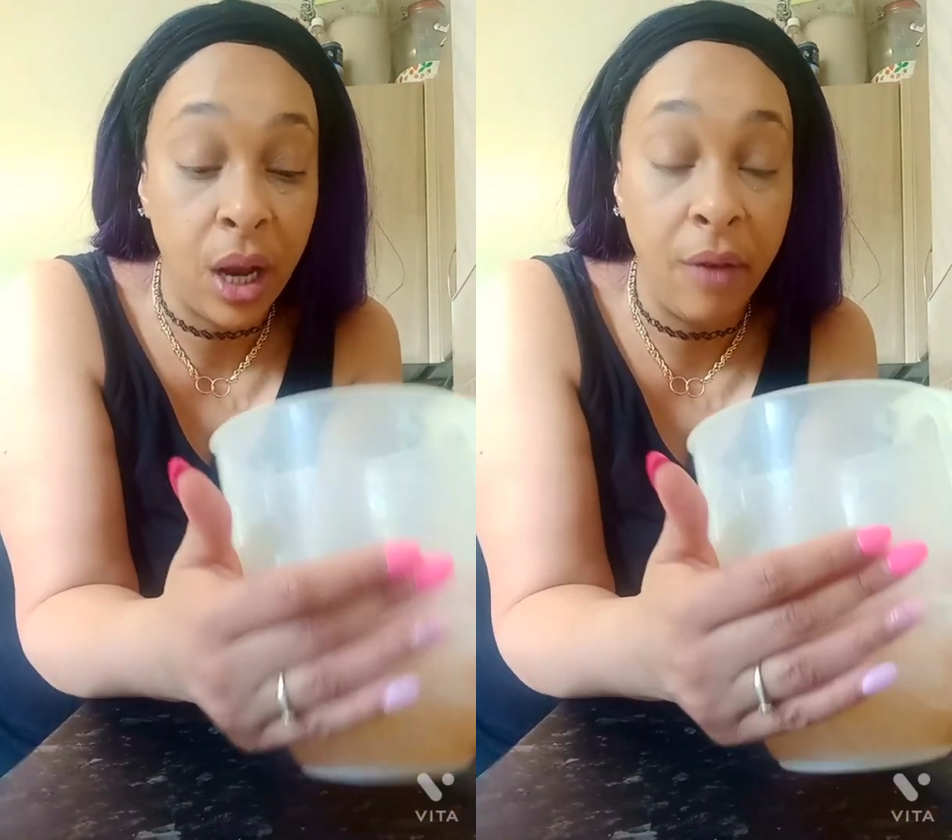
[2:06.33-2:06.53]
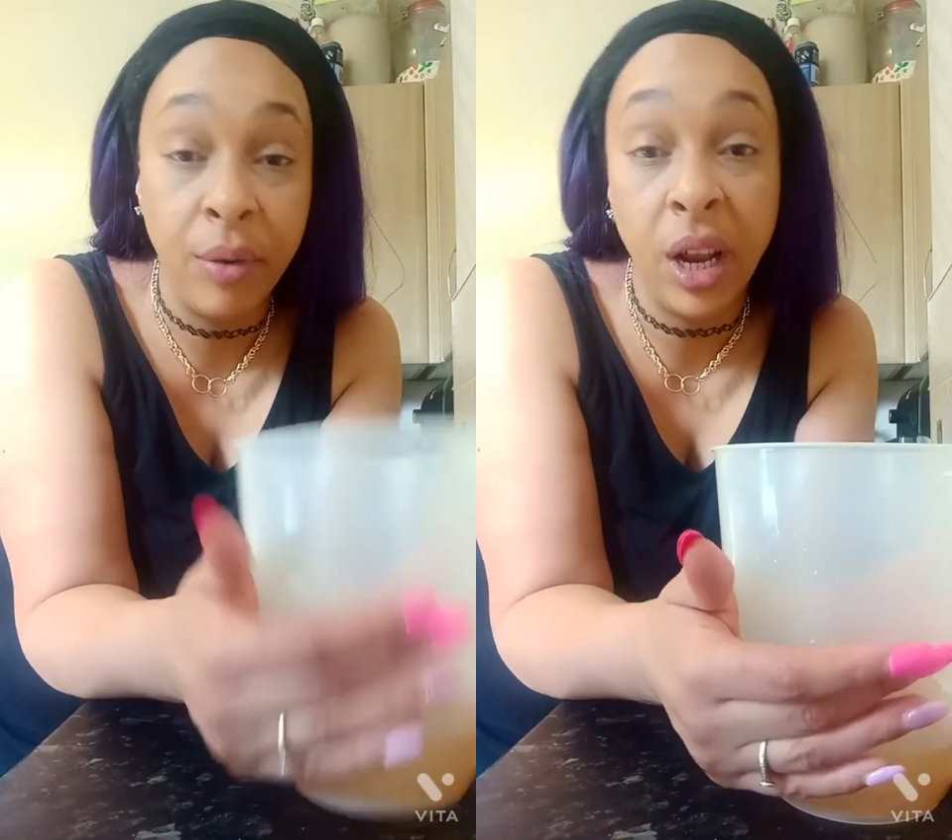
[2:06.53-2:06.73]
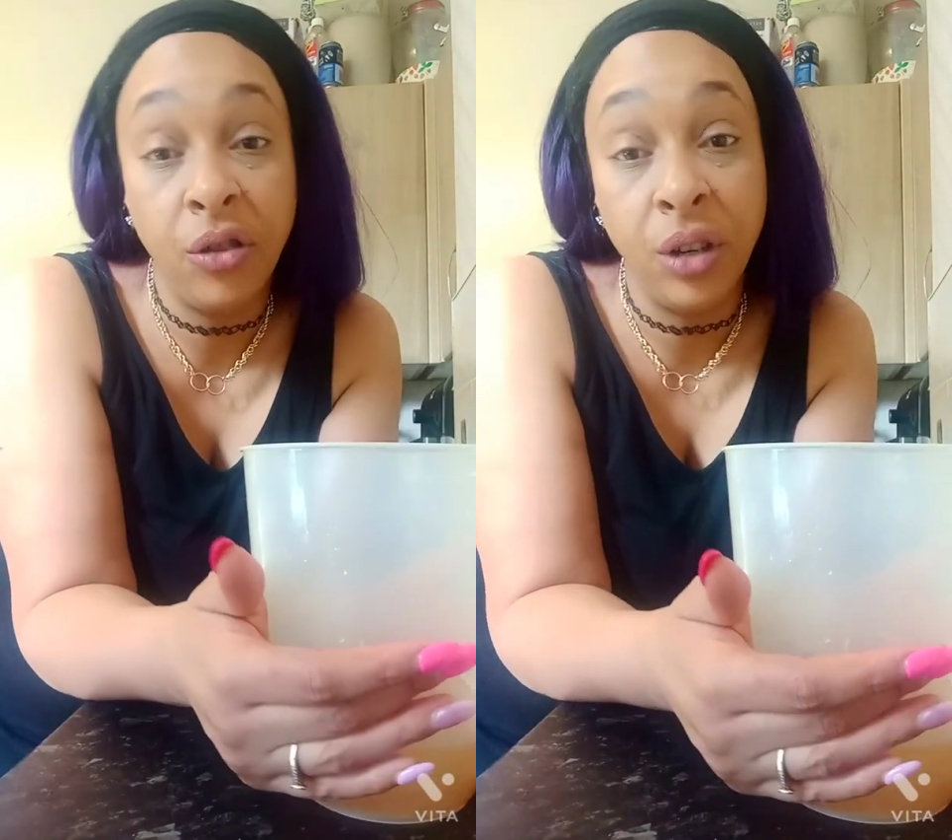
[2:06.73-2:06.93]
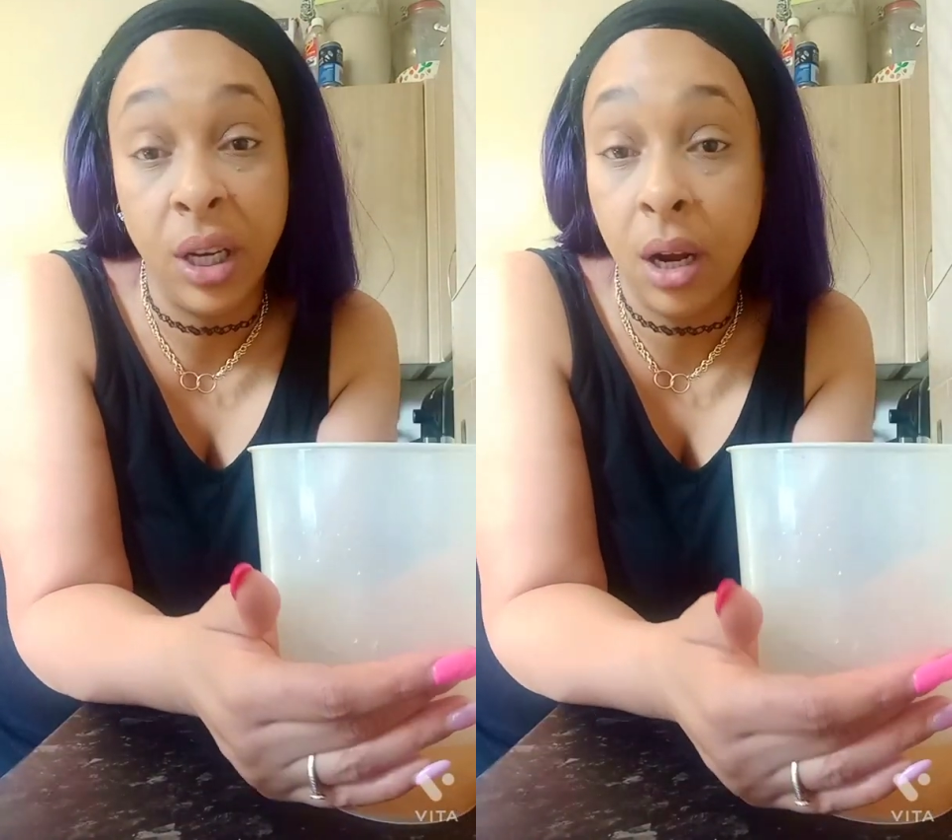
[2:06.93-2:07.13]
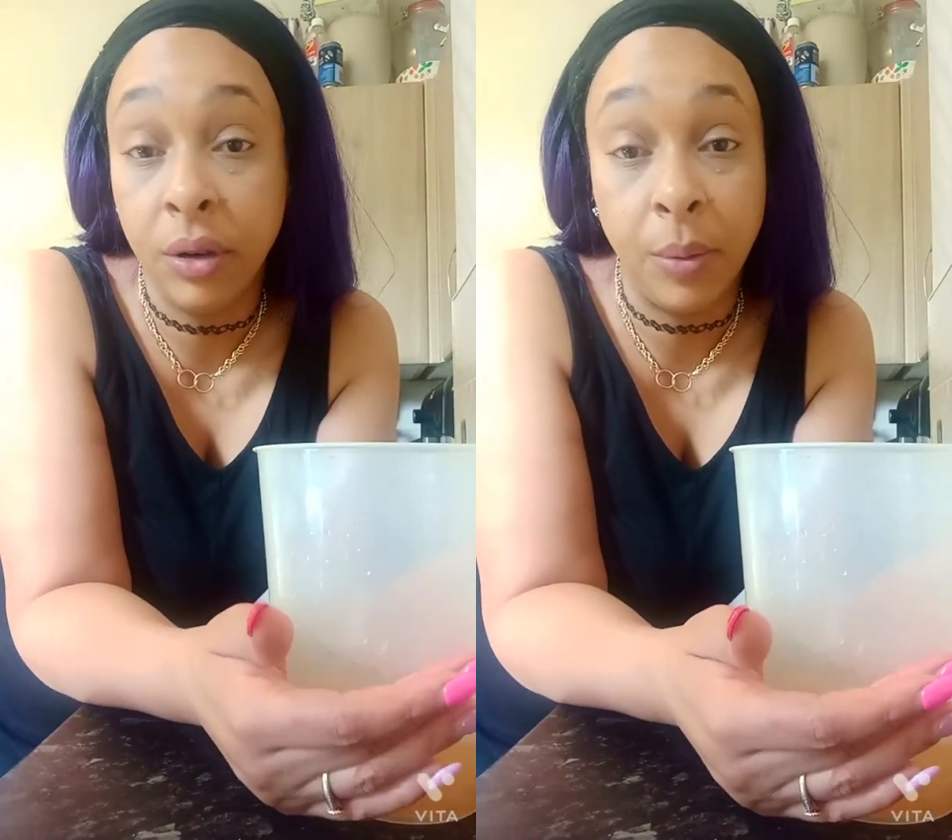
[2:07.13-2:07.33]
I've been out drinking
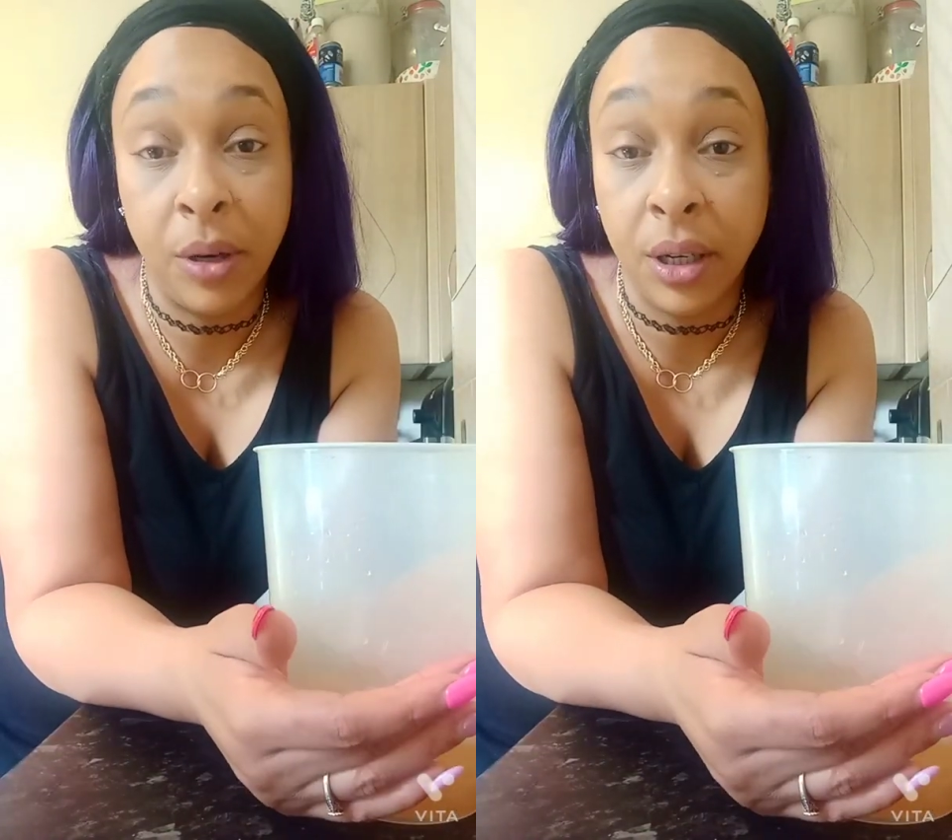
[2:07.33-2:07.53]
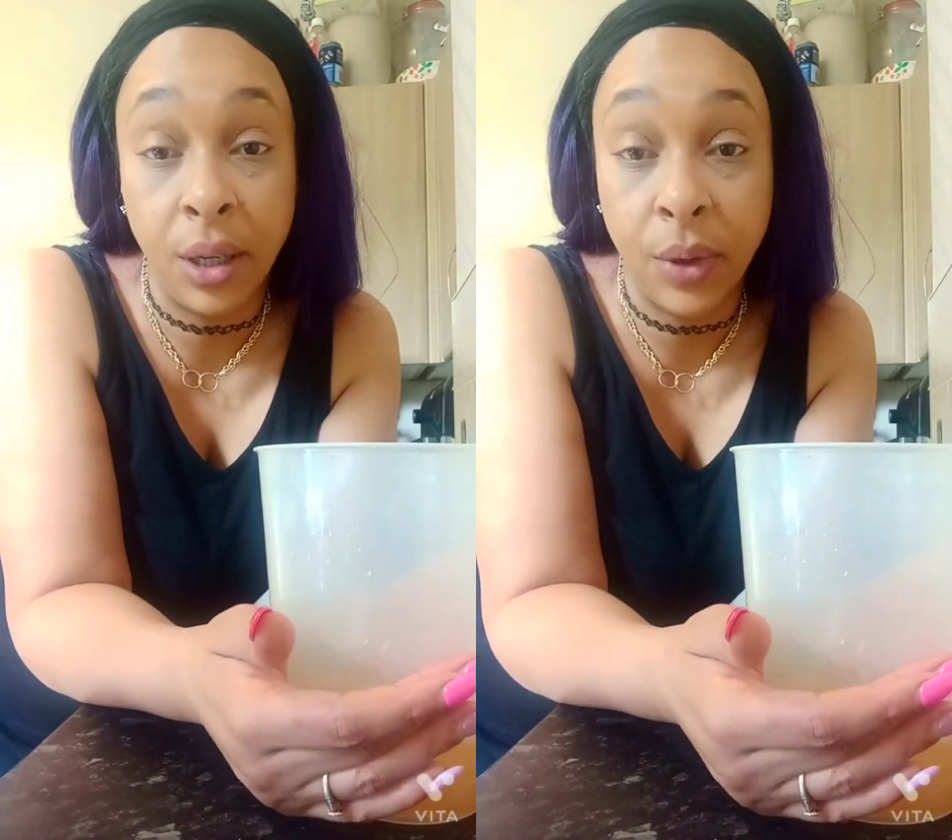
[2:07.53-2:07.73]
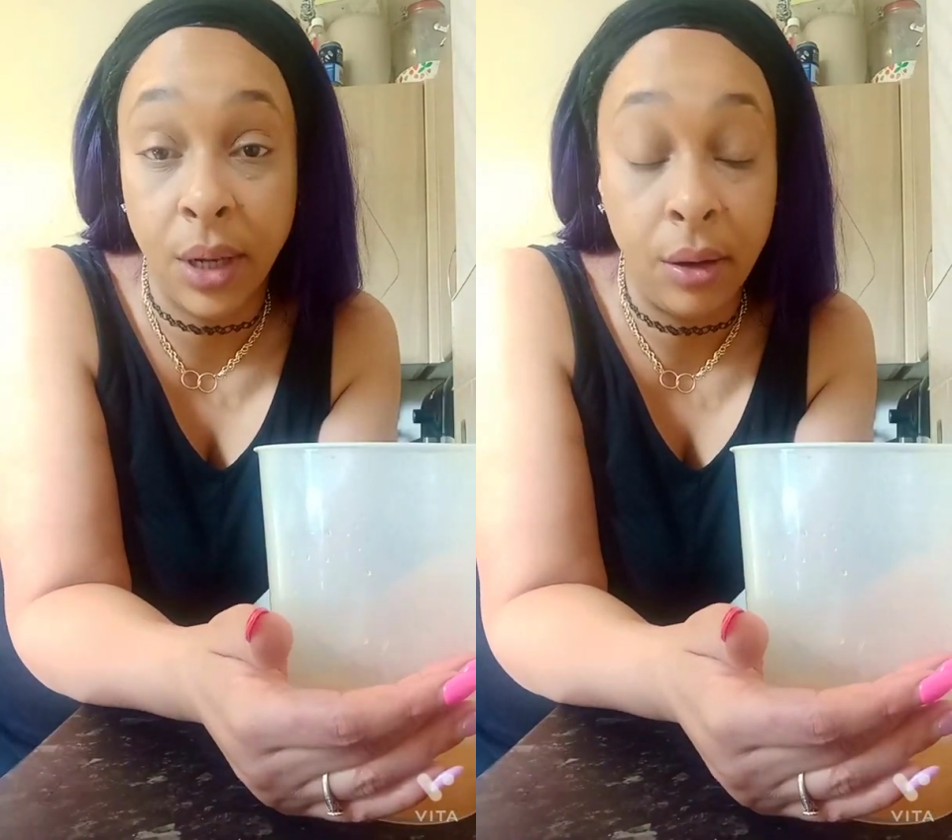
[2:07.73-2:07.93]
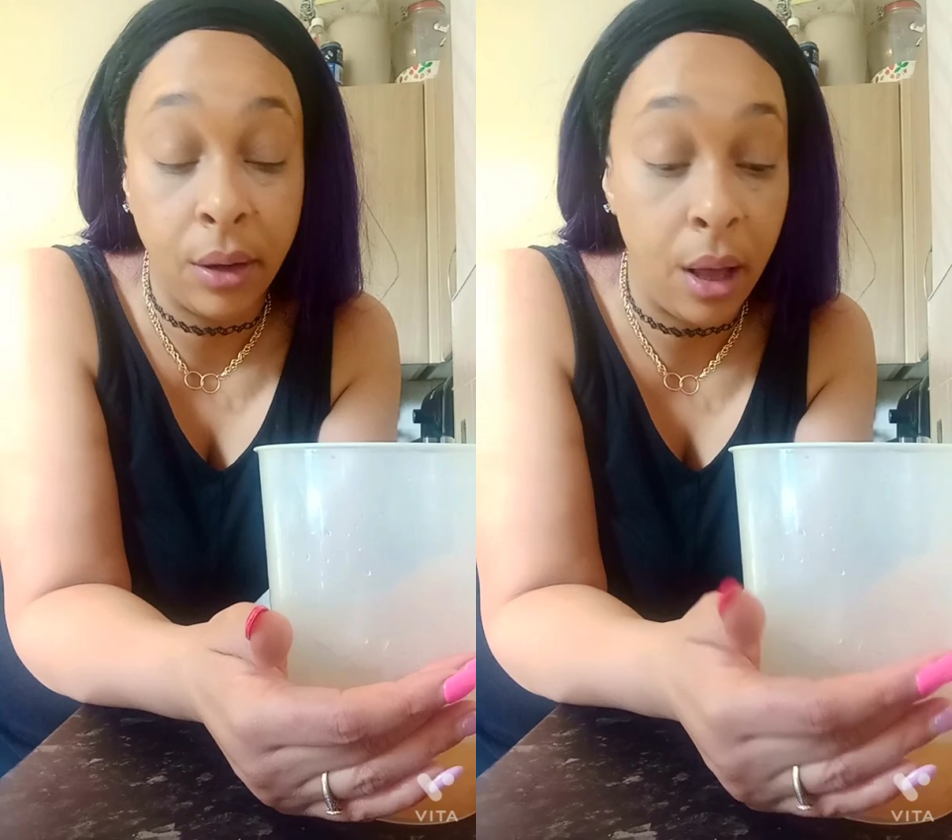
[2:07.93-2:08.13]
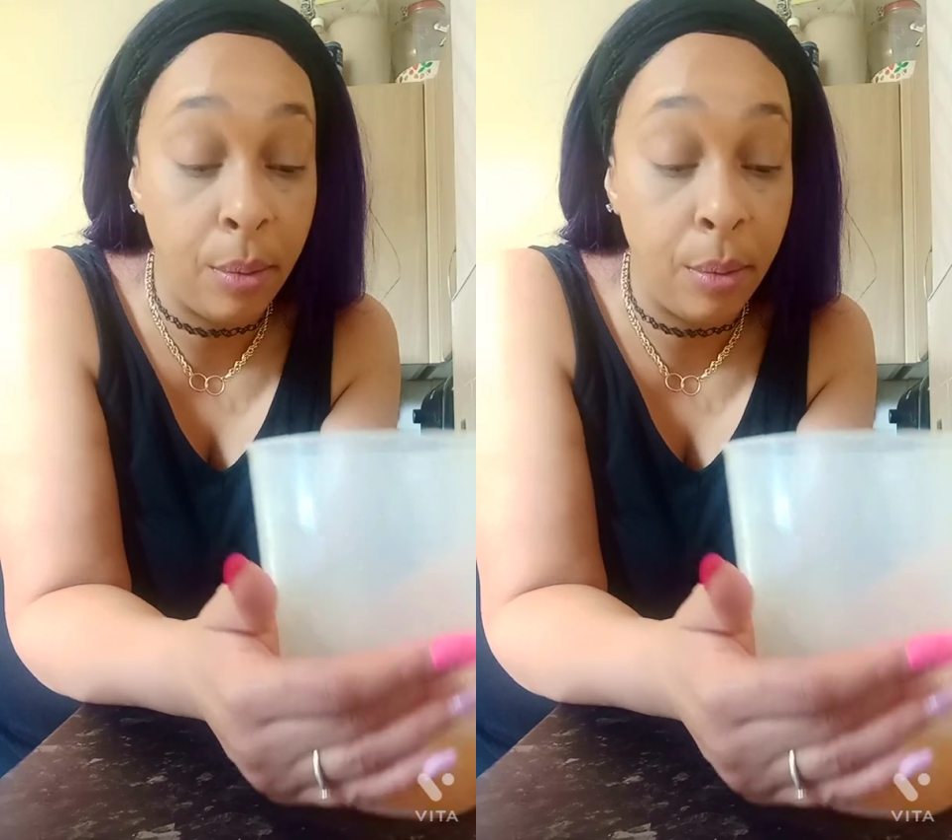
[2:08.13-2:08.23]
Irish mash since I was a little girl.